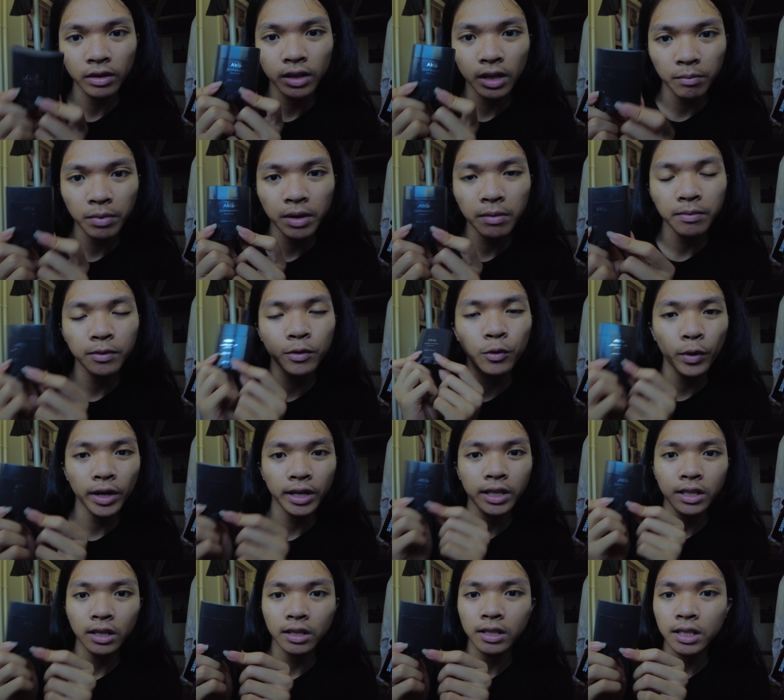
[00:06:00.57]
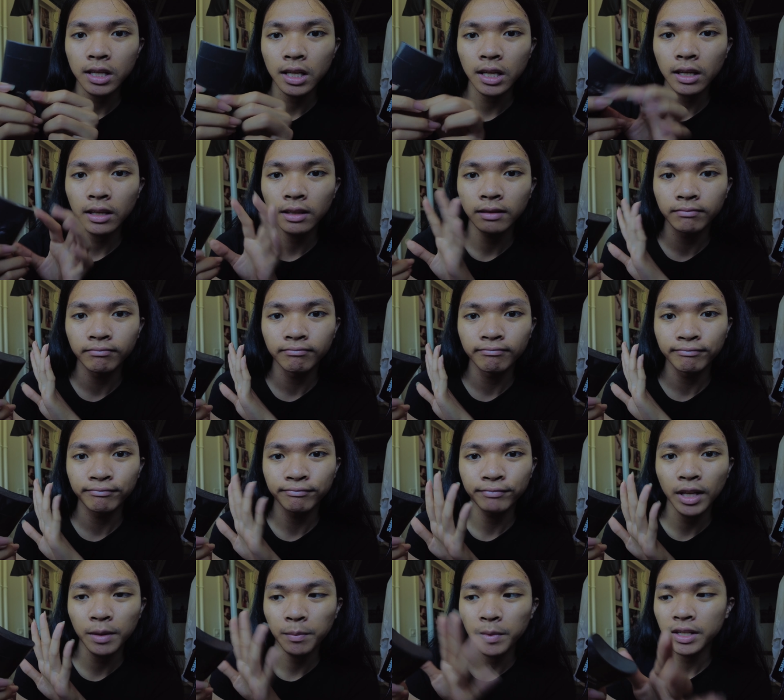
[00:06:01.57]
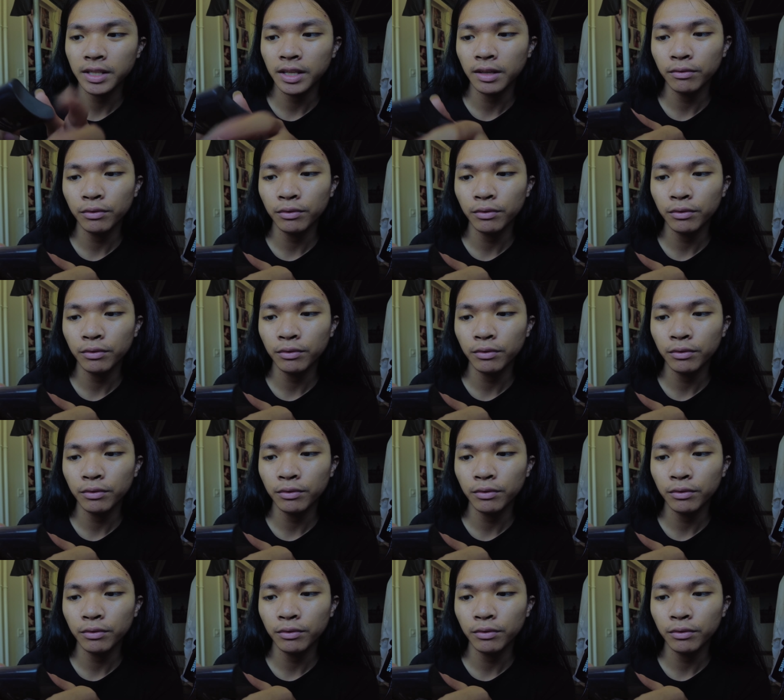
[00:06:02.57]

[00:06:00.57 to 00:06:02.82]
The Abib Quick Sun Stick, amazing